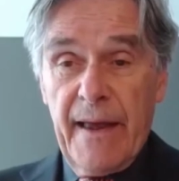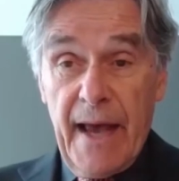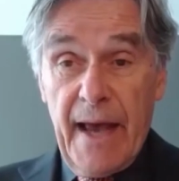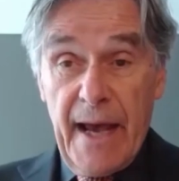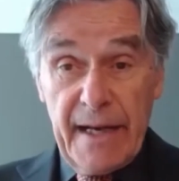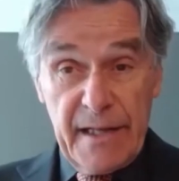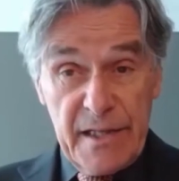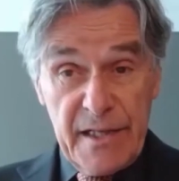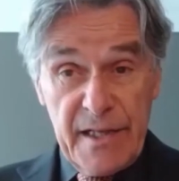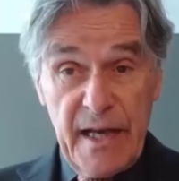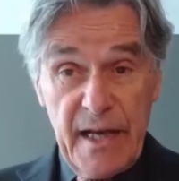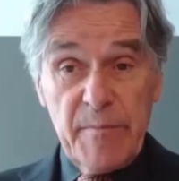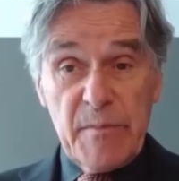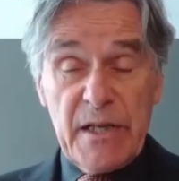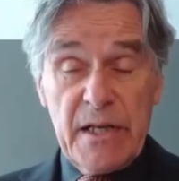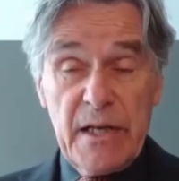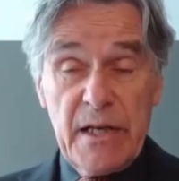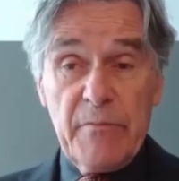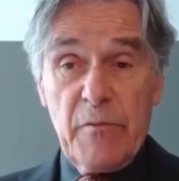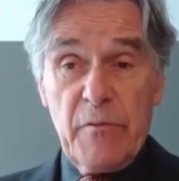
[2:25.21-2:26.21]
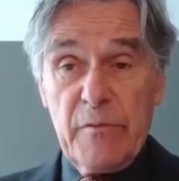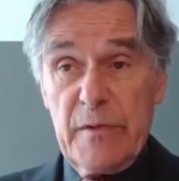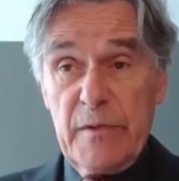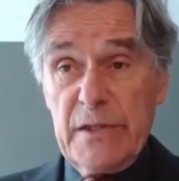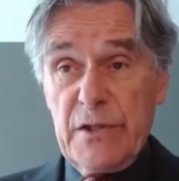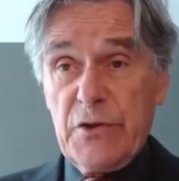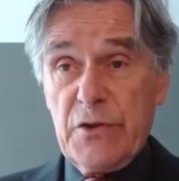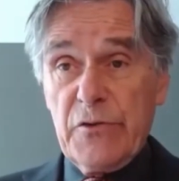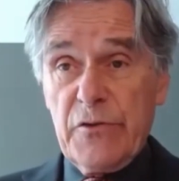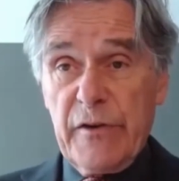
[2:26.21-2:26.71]
At the same time, we
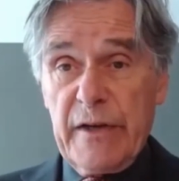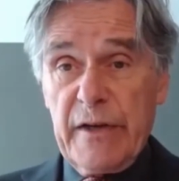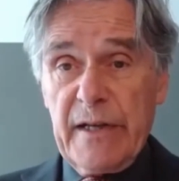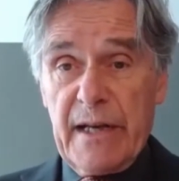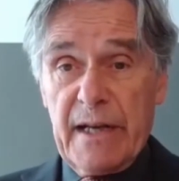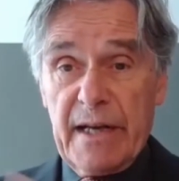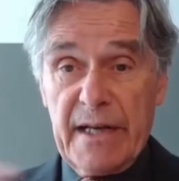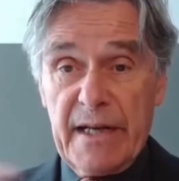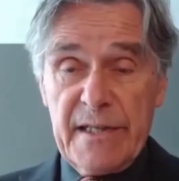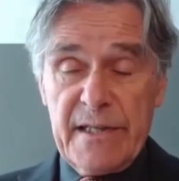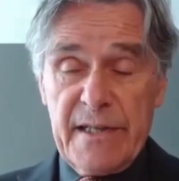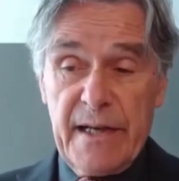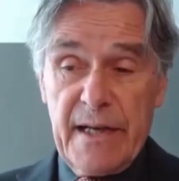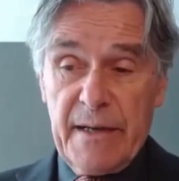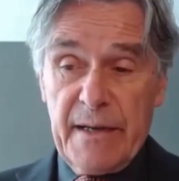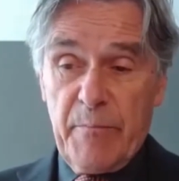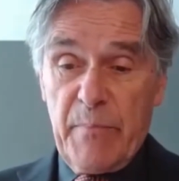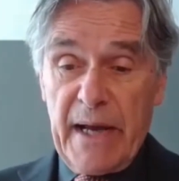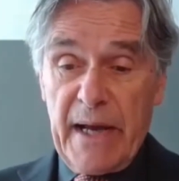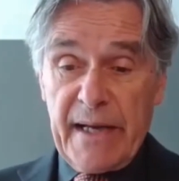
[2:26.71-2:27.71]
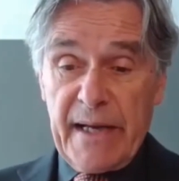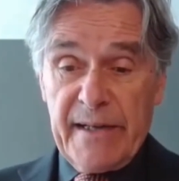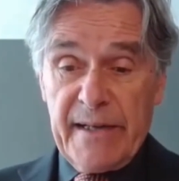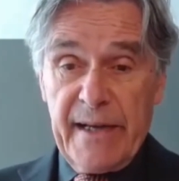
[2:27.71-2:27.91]
should realize that back